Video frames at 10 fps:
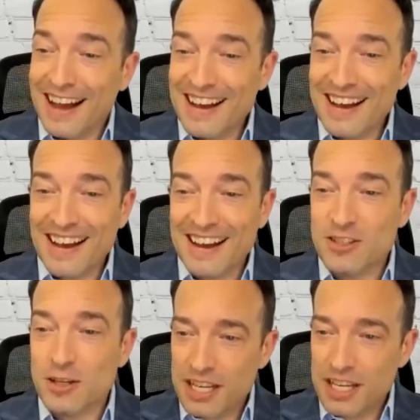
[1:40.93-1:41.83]

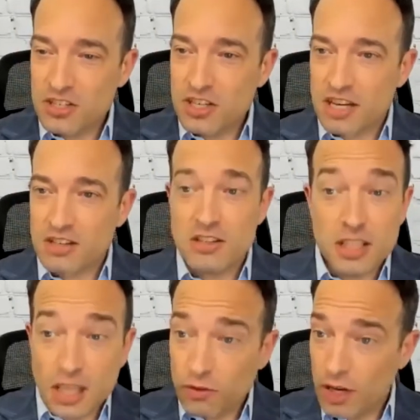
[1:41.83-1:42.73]
And so my suggestion
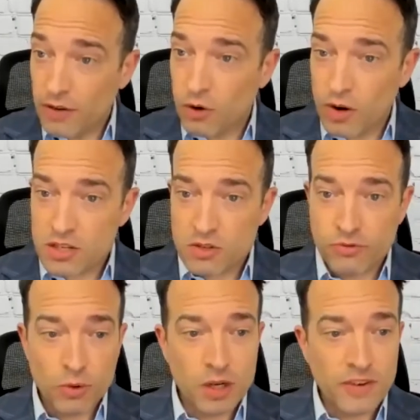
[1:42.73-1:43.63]
is, if you have a
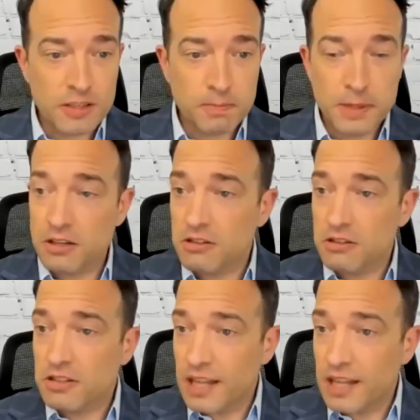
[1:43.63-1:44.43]
question for one of our speakers,